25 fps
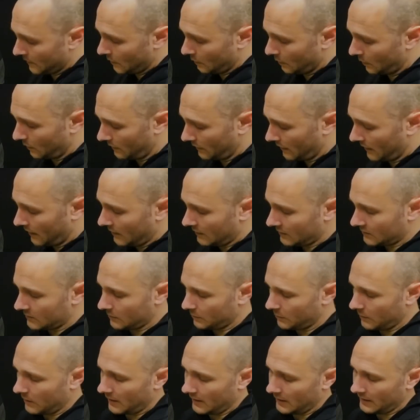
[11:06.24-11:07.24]
What they are
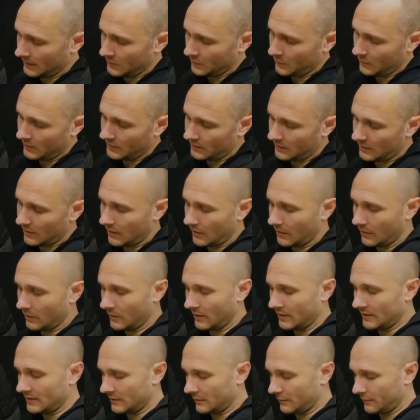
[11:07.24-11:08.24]
supplying you with though
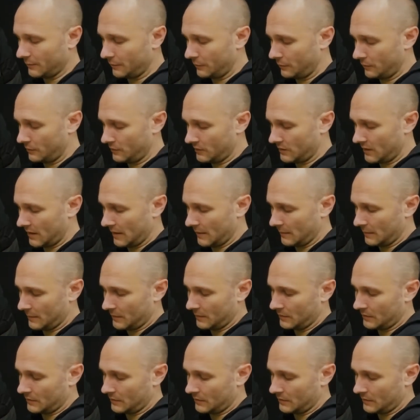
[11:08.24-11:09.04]
is the full zip.